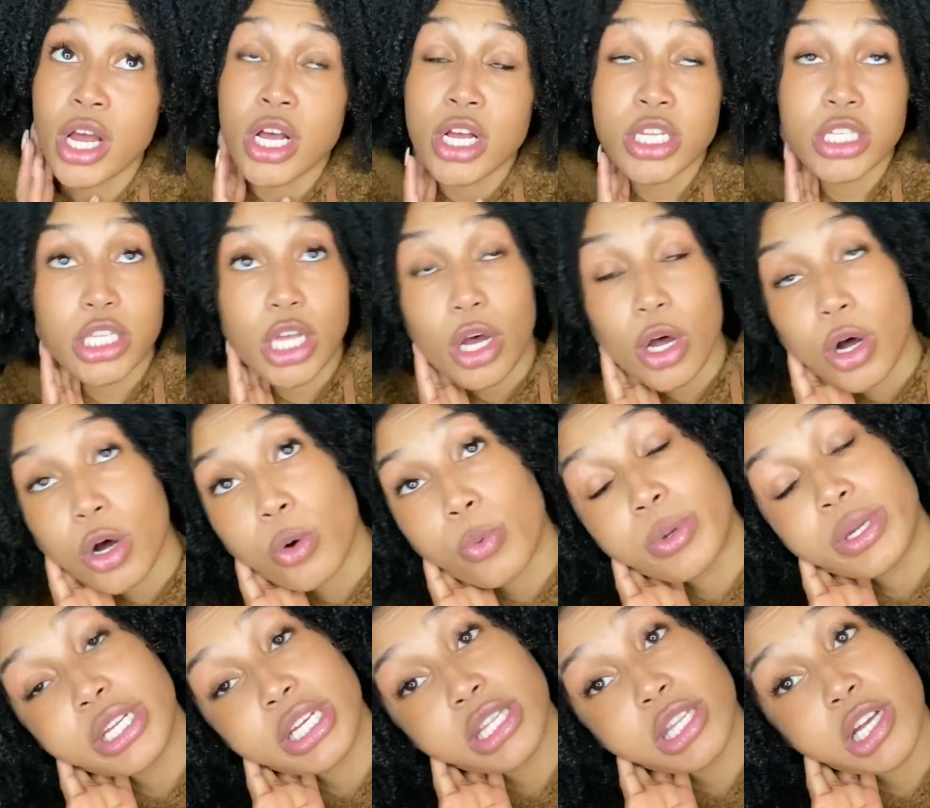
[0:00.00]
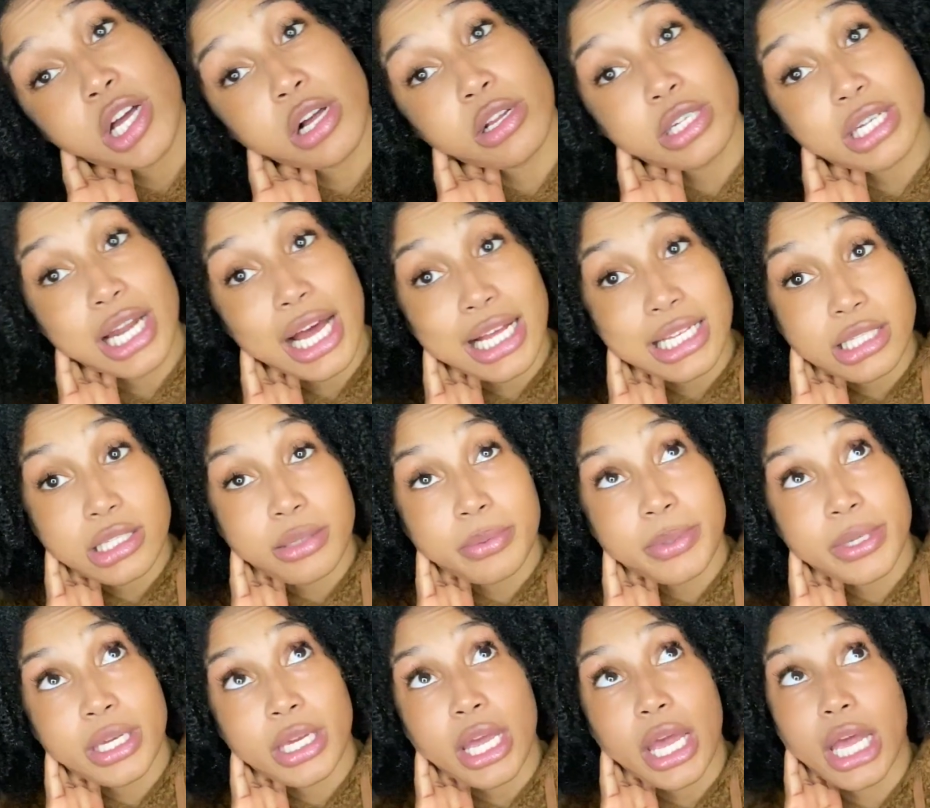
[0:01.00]
So we did the
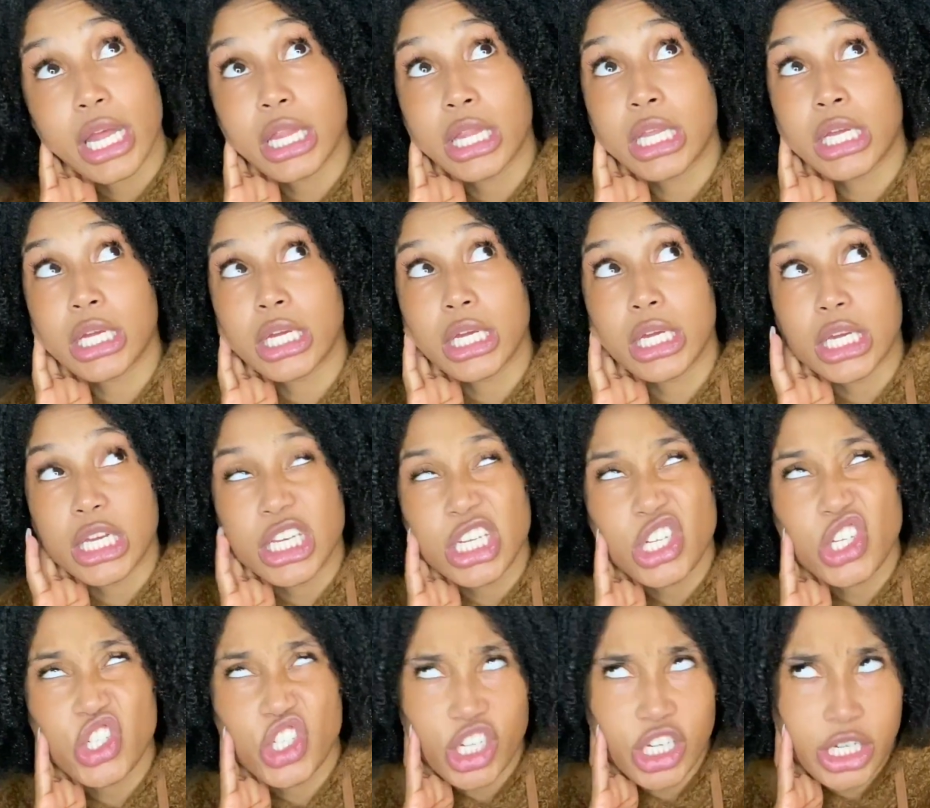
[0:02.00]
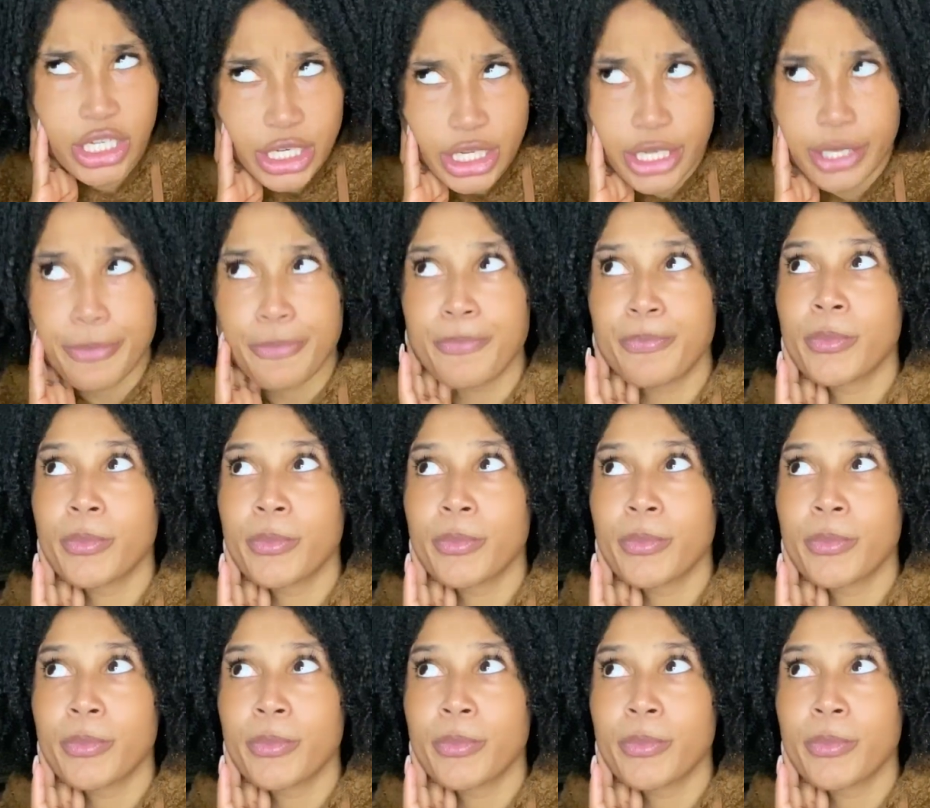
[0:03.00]
colonoscopy and the EGD,